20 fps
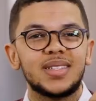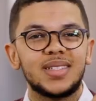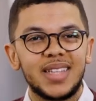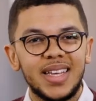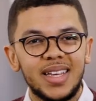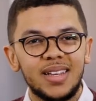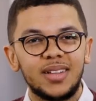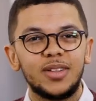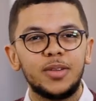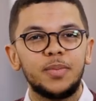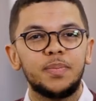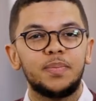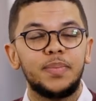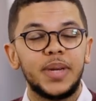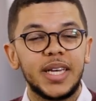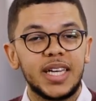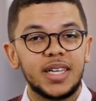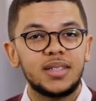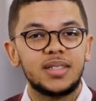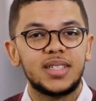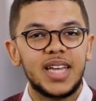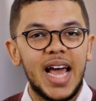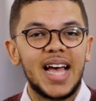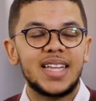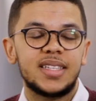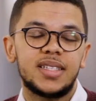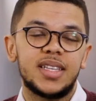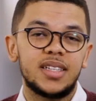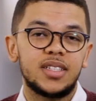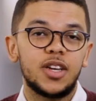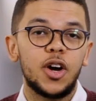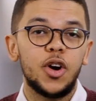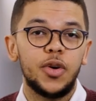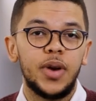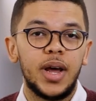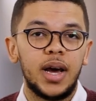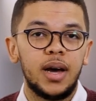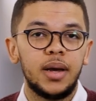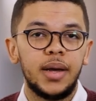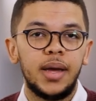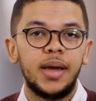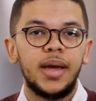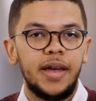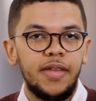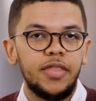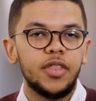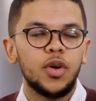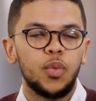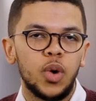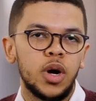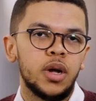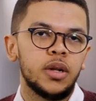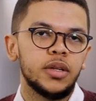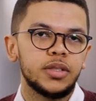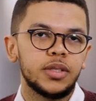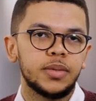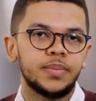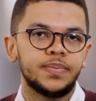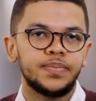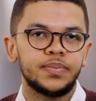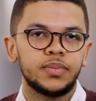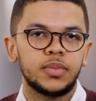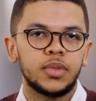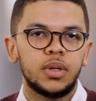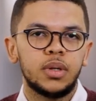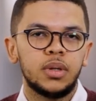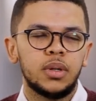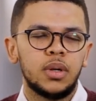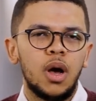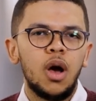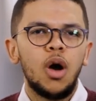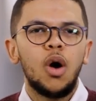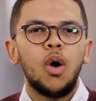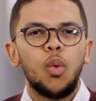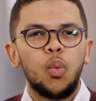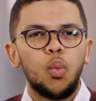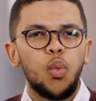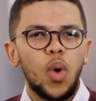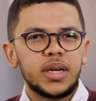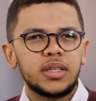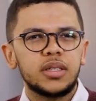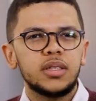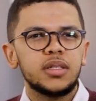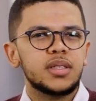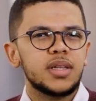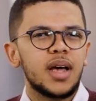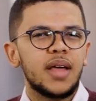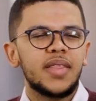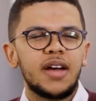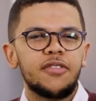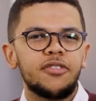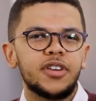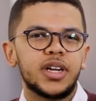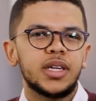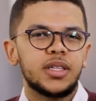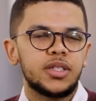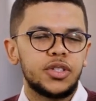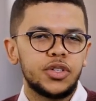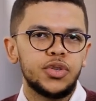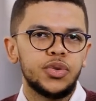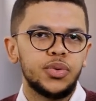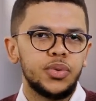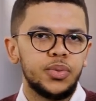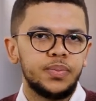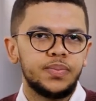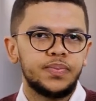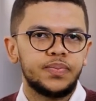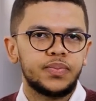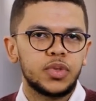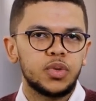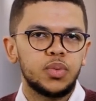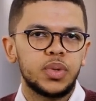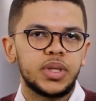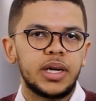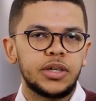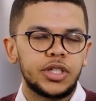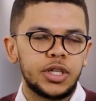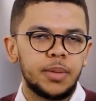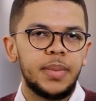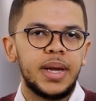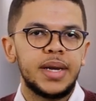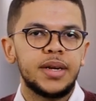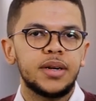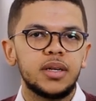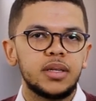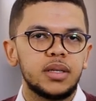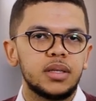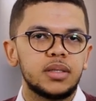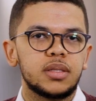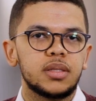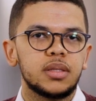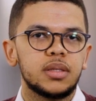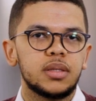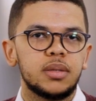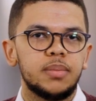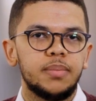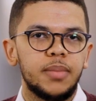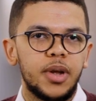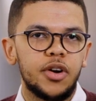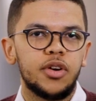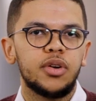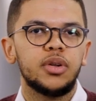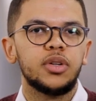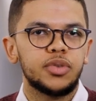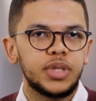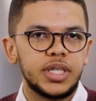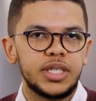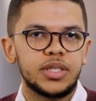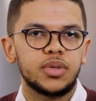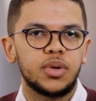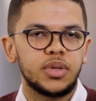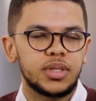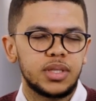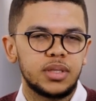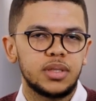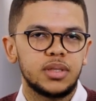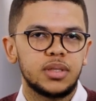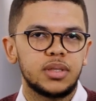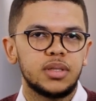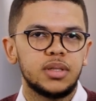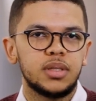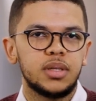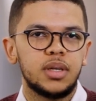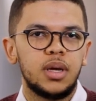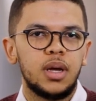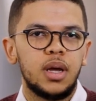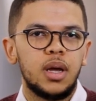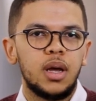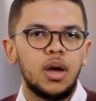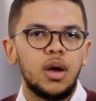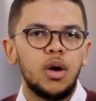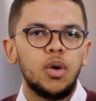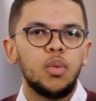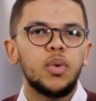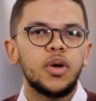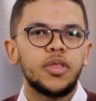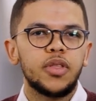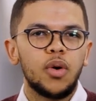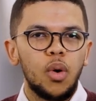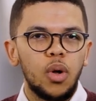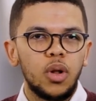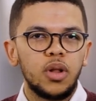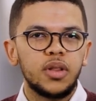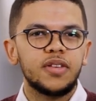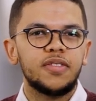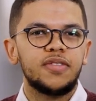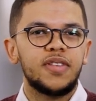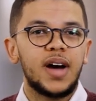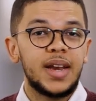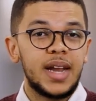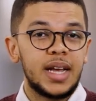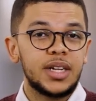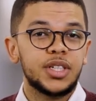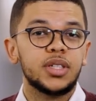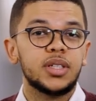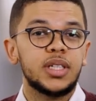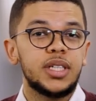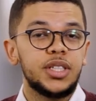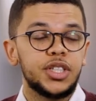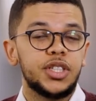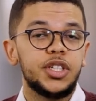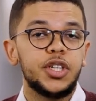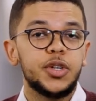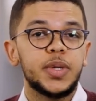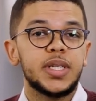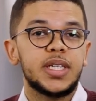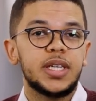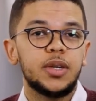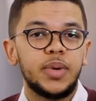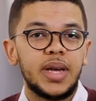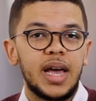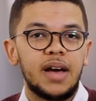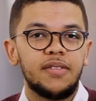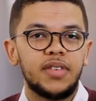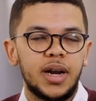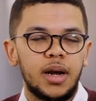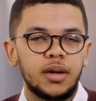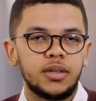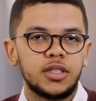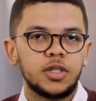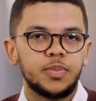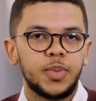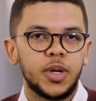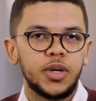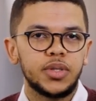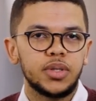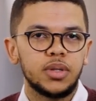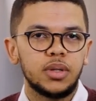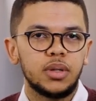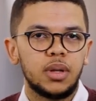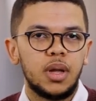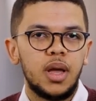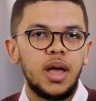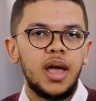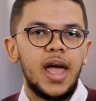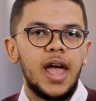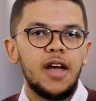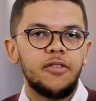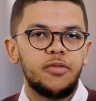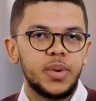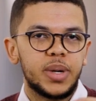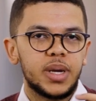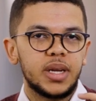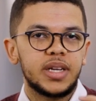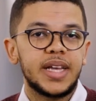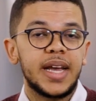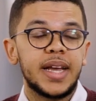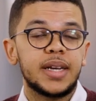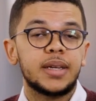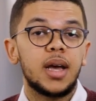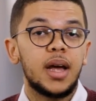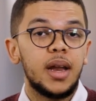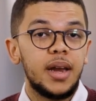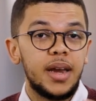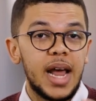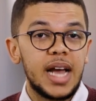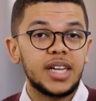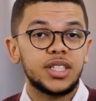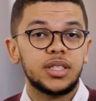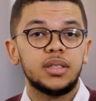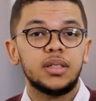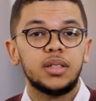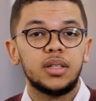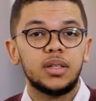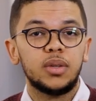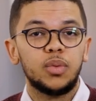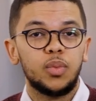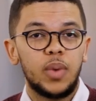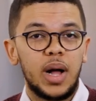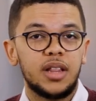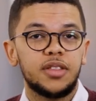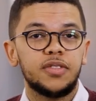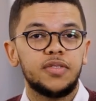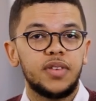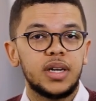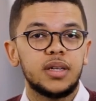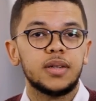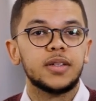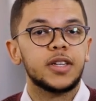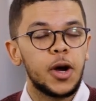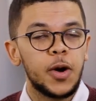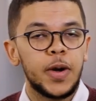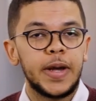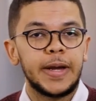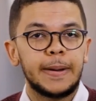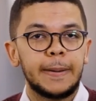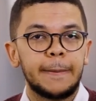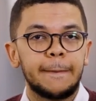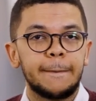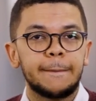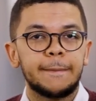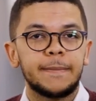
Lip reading: single biggest asset owner in the world. What could South Africa do with our tremendous mineral resources, with all the financial ingenuity we have at our disposal, if we could get a national wealth fund going?